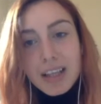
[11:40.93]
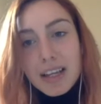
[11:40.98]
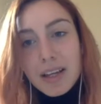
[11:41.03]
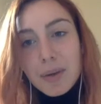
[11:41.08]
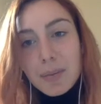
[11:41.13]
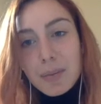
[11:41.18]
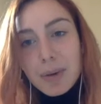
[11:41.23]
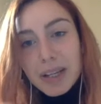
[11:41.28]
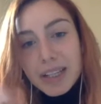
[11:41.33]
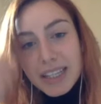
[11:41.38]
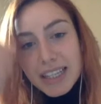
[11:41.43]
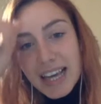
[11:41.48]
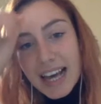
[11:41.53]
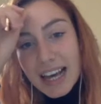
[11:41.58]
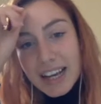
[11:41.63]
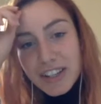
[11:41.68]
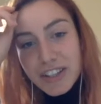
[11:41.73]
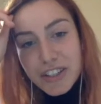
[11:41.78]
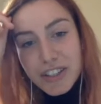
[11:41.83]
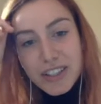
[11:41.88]
But yeah,
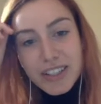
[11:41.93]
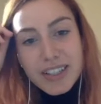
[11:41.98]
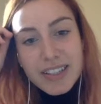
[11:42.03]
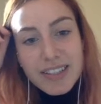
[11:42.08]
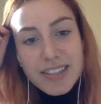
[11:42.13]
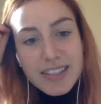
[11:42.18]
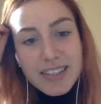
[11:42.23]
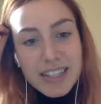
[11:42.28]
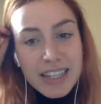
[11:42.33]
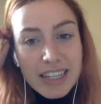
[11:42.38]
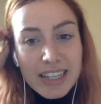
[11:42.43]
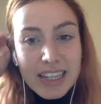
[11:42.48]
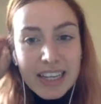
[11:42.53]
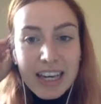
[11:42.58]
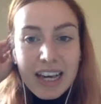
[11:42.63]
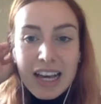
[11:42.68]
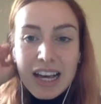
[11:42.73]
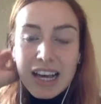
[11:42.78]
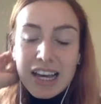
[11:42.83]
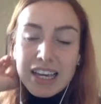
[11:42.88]
as you can see,
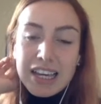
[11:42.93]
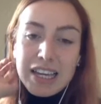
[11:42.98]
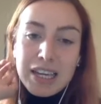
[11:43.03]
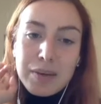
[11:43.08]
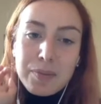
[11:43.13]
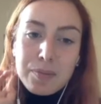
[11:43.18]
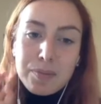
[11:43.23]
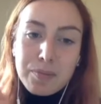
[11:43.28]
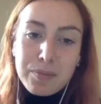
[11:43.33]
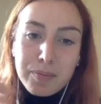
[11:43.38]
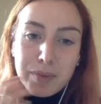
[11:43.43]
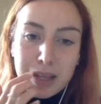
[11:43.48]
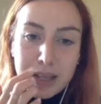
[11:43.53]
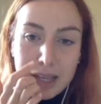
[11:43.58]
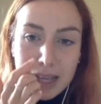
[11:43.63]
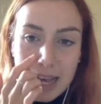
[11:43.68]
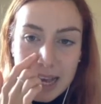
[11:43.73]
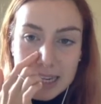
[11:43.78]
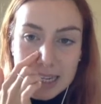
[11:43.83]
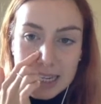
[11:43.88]
I'm
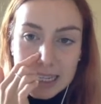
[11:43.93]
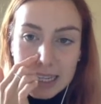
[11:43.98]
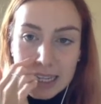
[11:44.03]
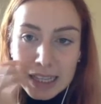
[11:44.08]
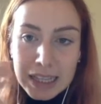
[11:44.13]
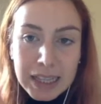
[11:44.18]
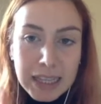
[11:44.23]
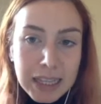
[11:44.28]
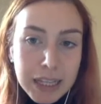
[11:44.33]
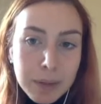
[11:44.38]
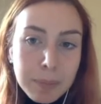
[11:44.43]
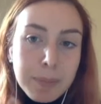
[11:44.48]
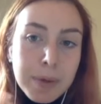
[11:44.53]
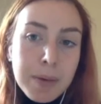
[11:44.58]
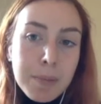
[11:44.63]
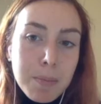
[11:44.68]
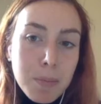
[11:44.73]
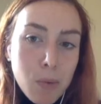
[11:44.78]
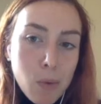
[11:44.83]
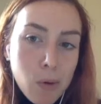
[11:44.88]
adding a little bit
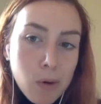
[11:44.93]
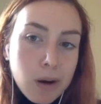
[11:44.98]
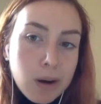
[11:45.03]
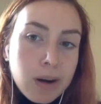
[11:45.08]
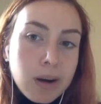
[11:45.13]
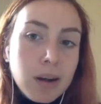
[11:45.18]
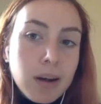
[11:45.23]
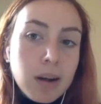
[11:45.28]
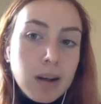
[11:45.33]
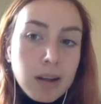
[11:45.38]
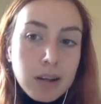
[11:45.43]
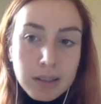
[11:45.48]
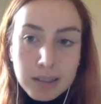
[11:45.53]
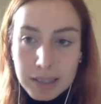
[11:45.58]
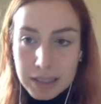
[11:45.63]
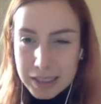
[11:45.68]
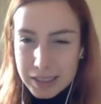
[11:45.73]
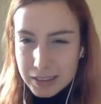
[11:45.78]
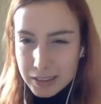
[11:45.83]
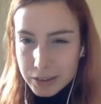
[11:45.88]
more
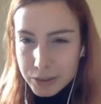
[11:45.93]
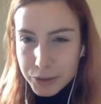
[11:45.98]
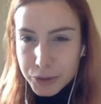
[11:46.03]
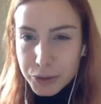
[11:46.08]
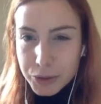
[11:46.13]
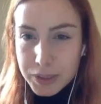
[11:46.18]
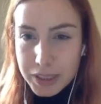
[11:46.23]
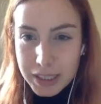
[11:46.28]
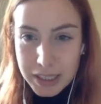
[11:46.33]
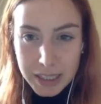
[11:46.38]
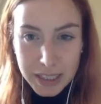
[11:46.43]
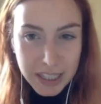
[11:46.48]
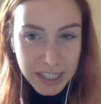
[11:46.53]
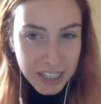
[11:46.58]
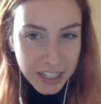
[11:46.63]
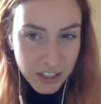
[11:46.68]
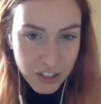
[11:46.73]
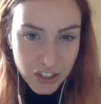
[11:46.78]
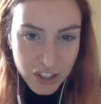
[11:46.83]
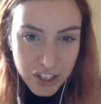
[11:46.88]
clutter to the
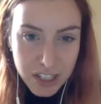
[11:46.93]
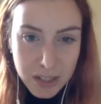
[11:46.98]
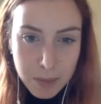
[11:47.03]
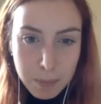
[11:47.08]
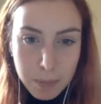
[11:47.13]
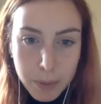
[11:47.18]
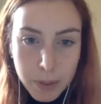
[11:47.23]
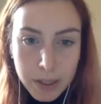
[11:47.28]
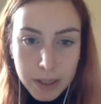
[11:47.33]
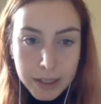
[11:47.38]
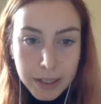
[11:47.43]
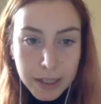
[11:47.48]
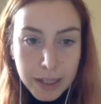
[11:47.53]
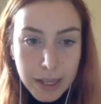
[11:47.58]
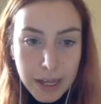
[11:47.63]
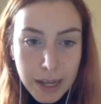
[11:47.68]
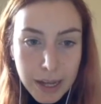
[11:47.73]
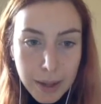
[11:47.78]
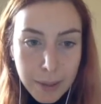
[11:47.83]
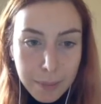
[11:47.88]
kitchen, but
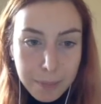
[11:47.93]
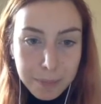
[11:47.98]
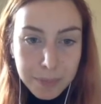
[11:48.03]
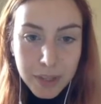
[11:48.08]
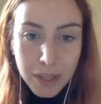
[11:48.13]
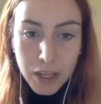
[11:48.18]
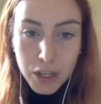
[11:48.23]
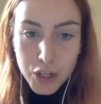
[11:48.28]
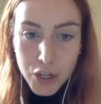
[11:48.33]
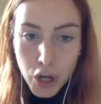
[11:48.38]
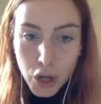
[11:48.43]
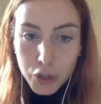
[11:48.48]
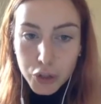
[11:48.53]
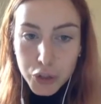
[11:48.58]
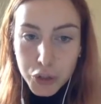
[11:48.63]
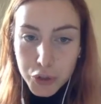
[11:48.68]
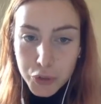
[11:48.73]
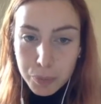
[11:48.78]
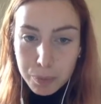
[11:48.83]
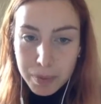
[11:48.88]
not
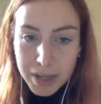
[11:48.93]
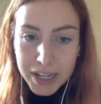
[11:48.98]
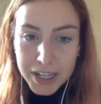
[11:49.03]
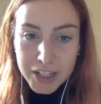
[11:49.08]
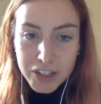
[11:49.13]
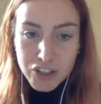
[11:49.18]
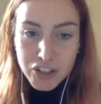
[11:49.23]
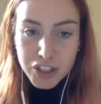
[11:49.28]
too much,